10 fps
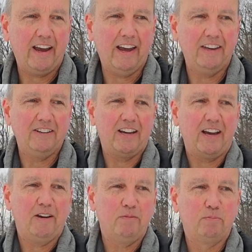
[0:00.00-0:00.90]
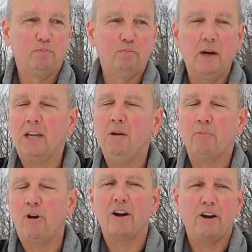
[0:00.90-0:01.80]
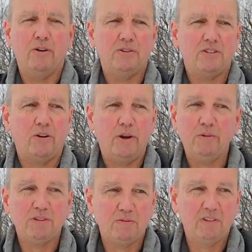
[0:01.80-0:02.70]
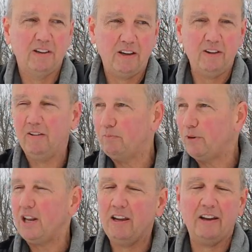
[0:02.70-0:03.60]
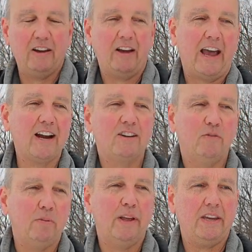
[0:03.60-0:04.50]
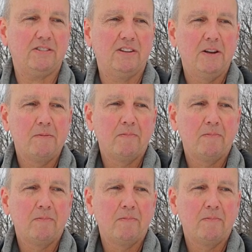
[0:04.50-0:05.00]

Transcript: and uh, bucking broncos, so it was a pretty active place.